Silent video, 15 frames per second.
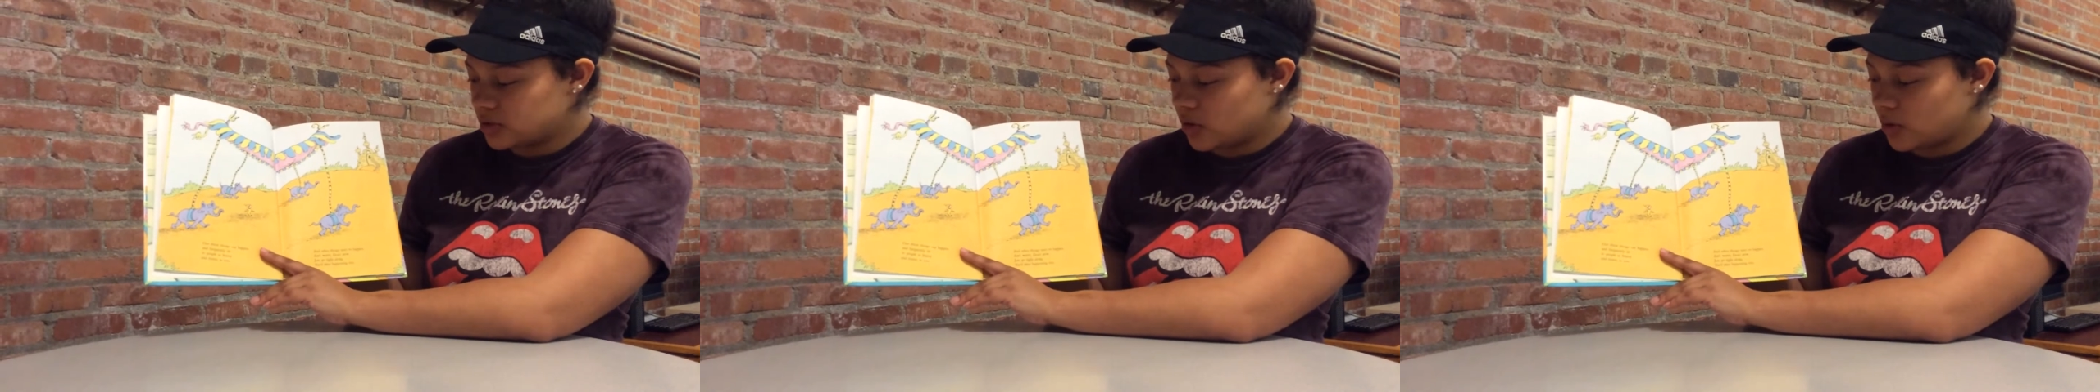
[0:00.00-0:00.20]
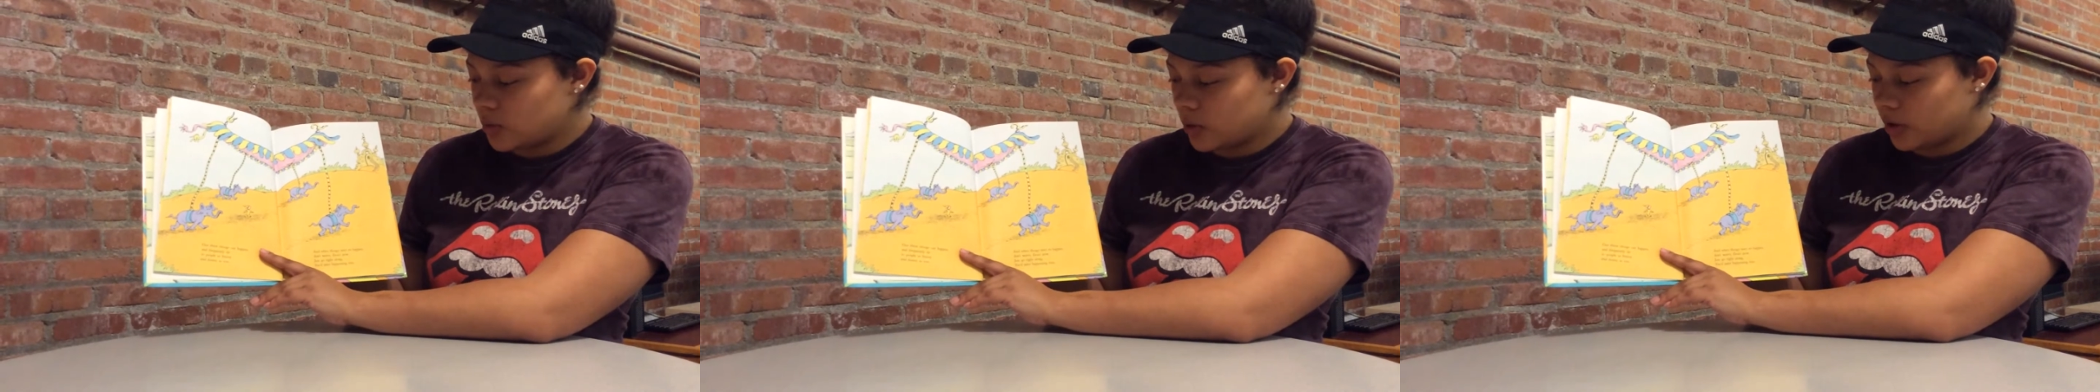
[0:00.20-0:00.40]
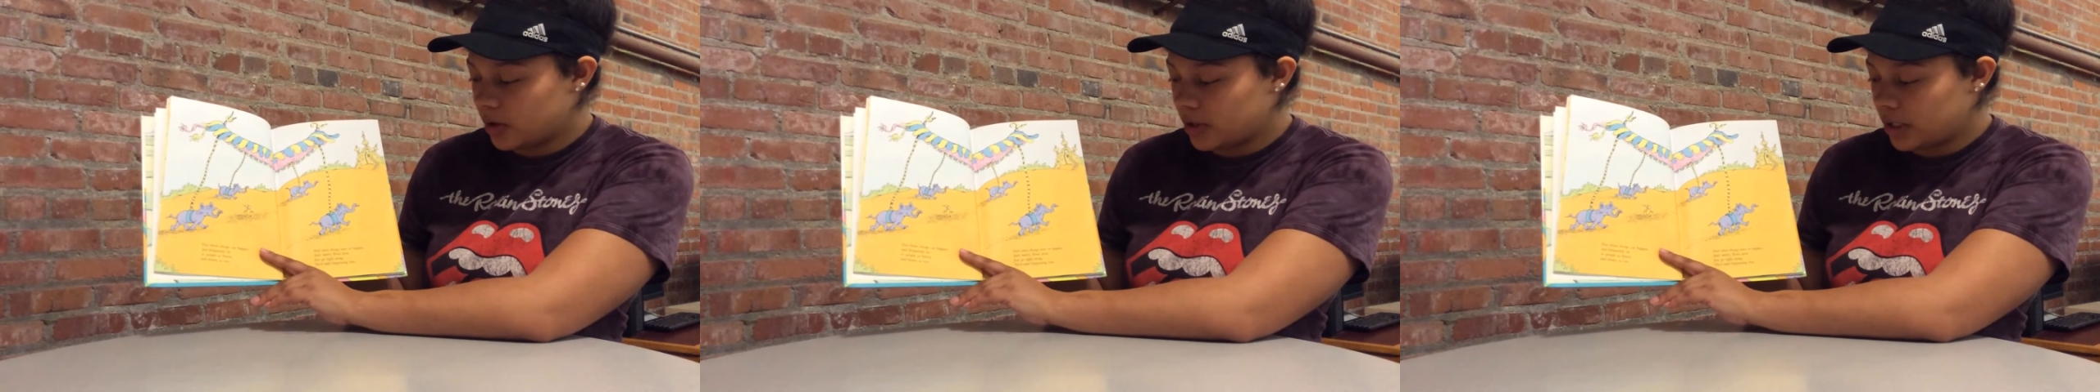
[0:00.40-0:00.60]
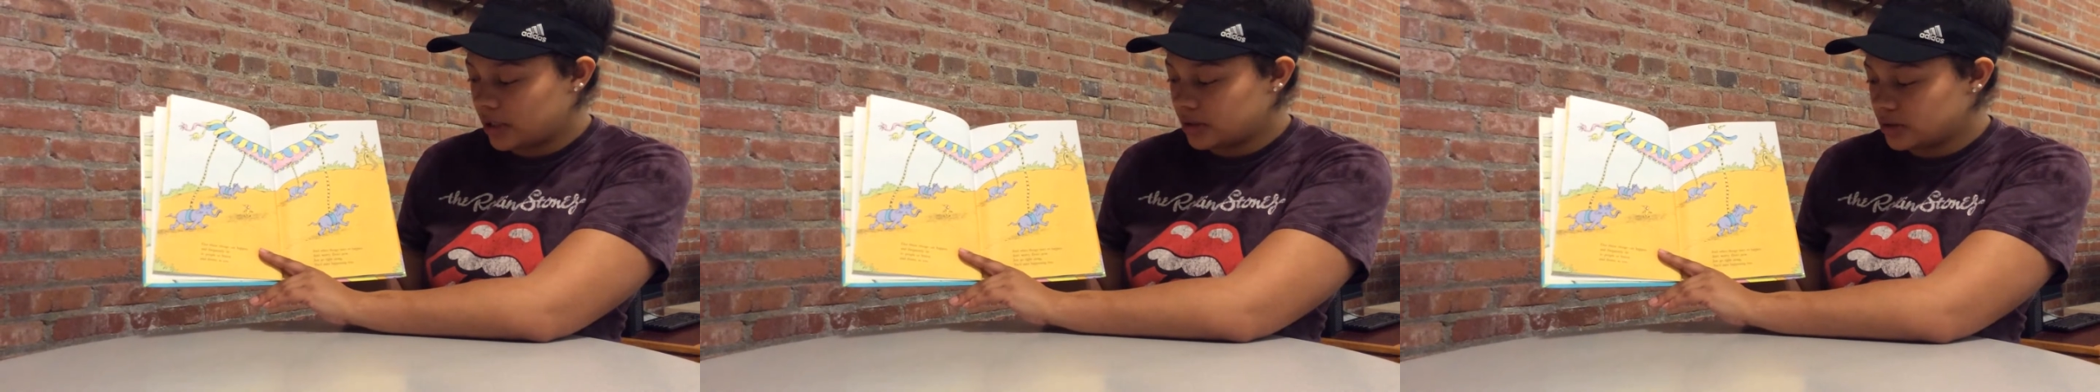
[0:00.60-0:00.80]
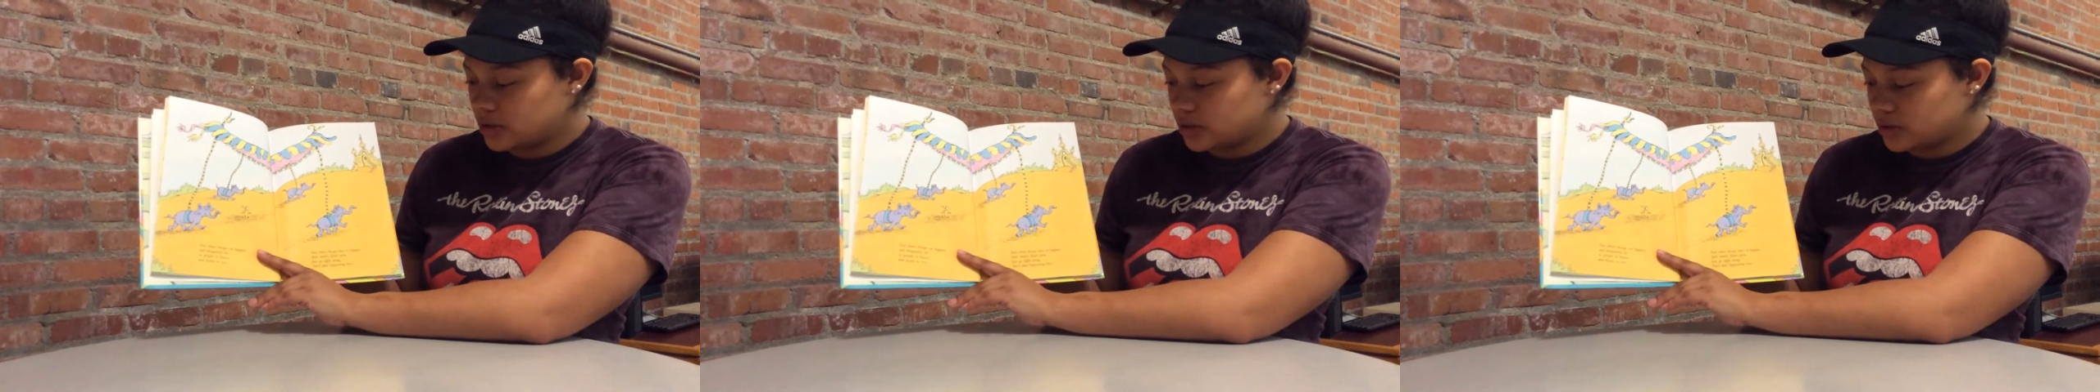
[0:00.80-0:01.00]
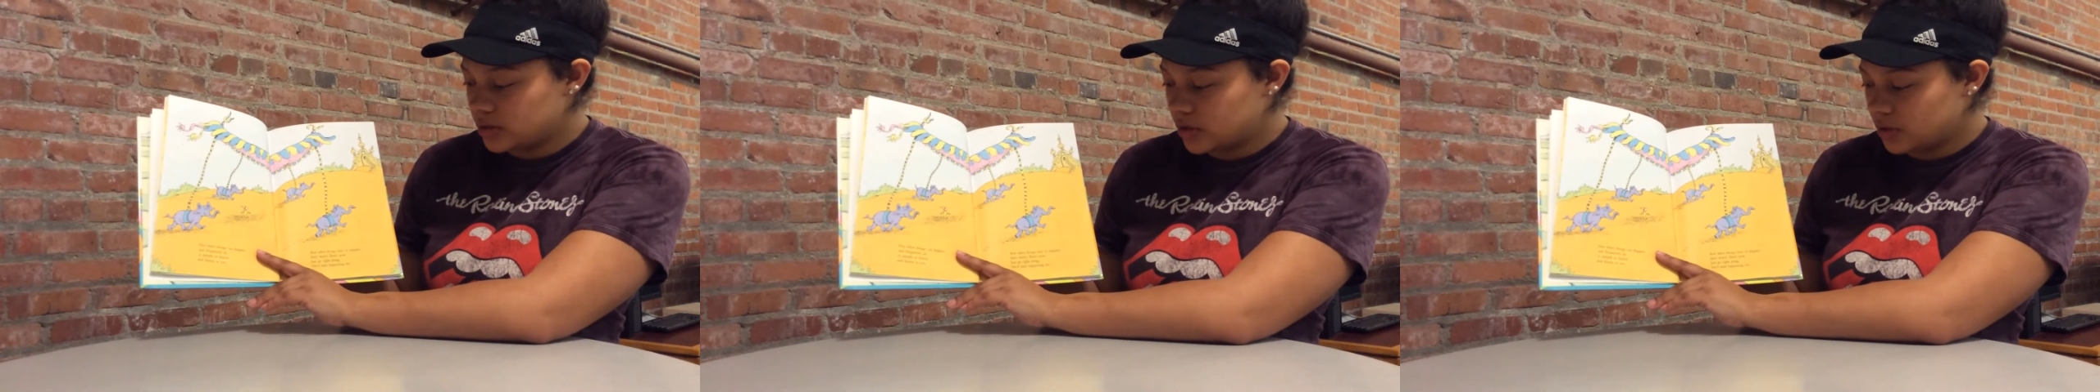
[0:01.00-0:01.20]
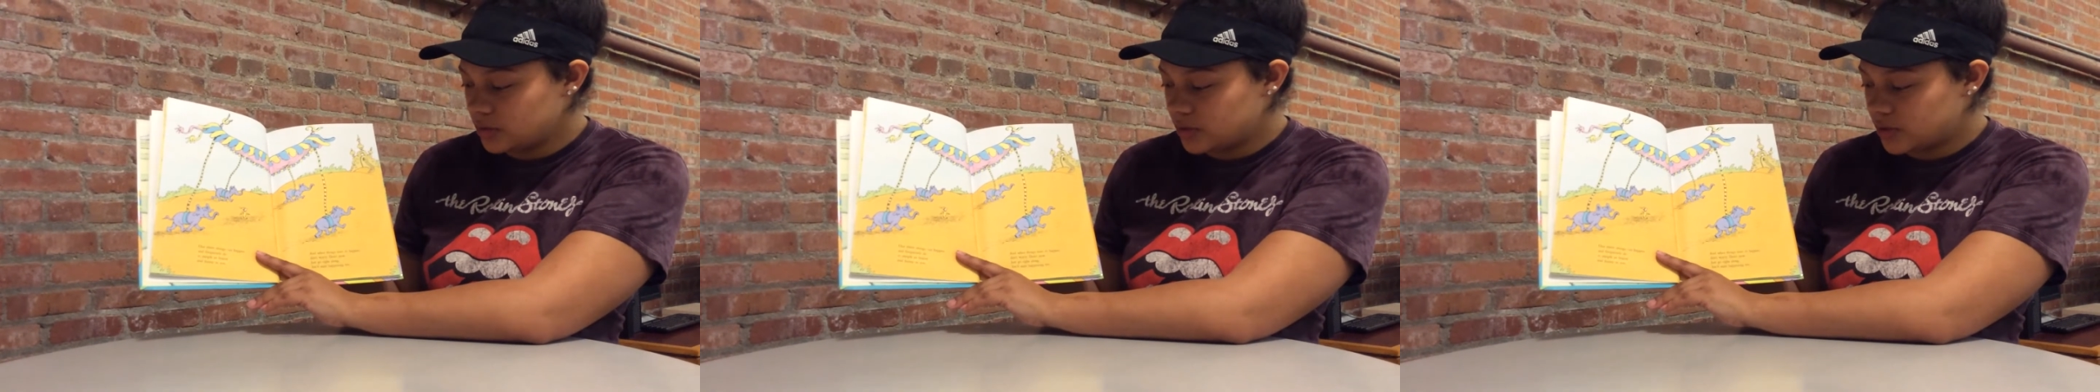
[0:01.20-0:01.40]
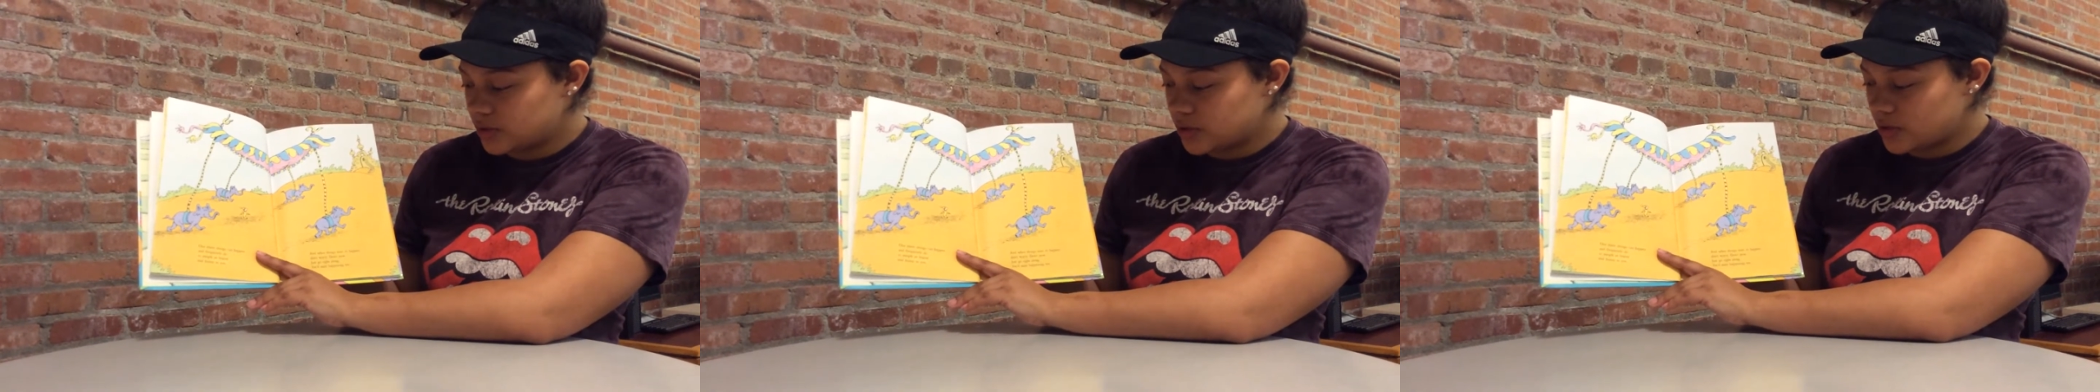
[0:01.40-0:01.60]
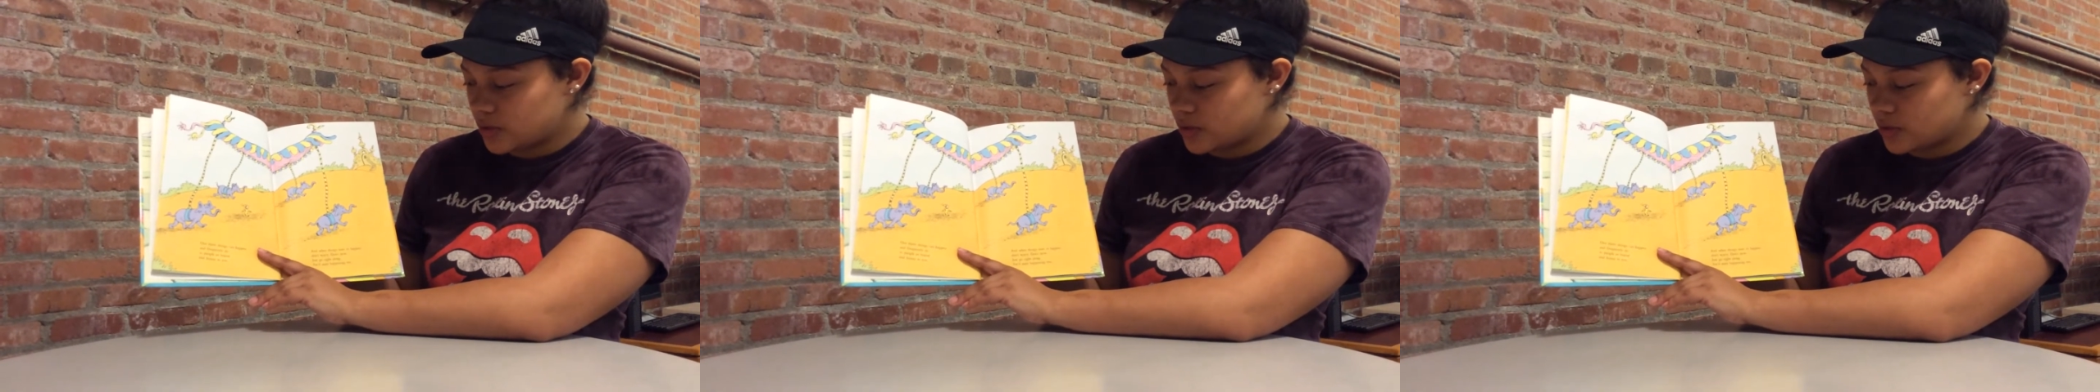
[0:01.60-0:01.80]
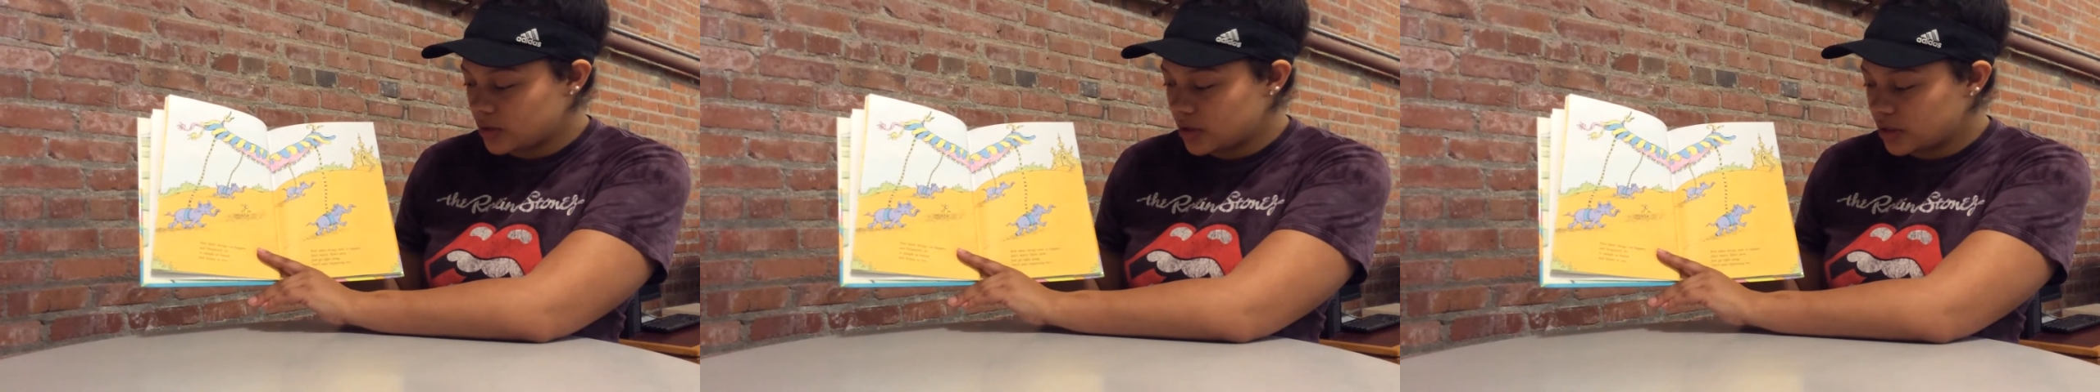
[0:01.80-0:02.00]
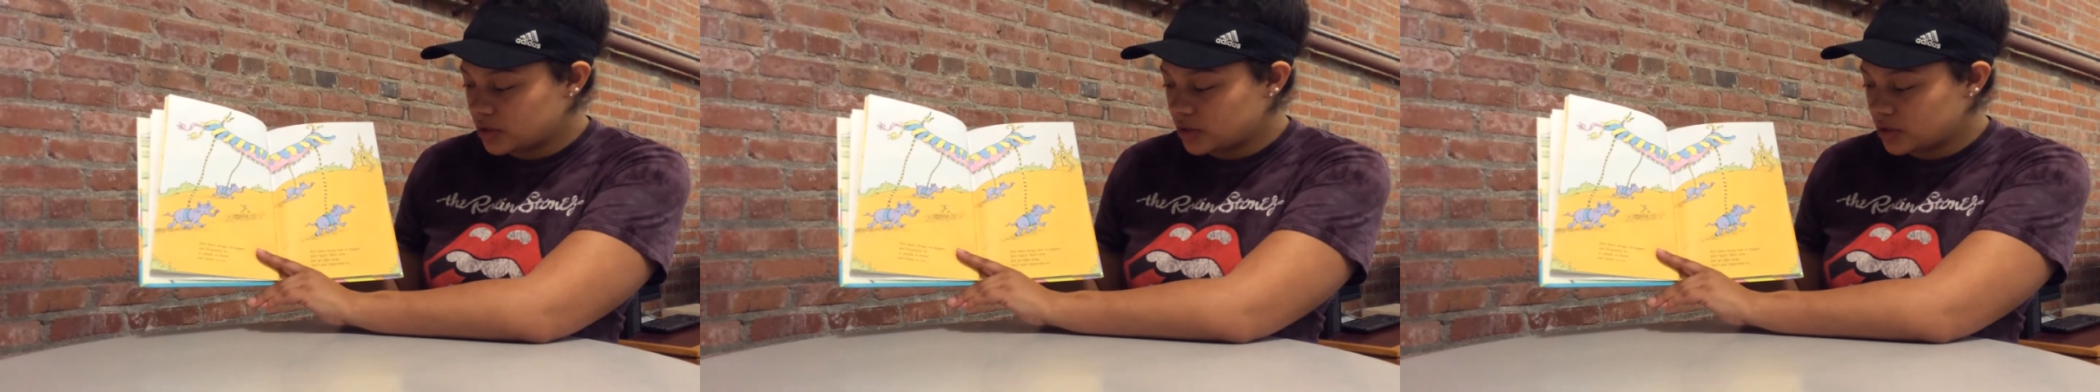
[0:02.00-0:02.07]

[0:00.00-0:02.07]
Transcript: don't worry, don't stew,